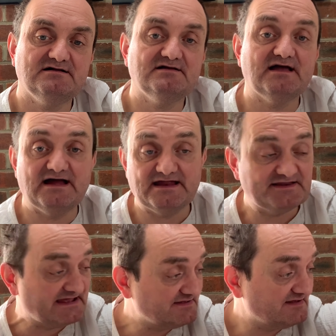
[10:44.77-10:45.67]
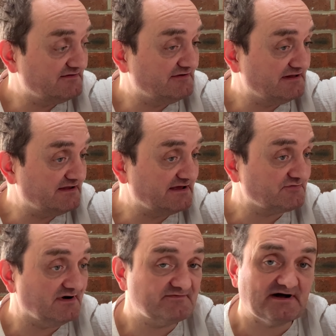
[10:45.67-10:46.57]
and that's
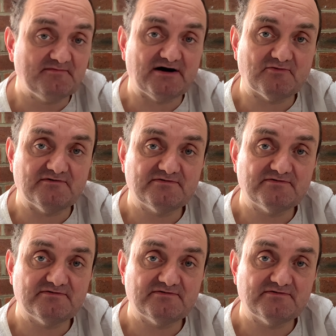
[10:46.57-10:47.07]
what I've come up with.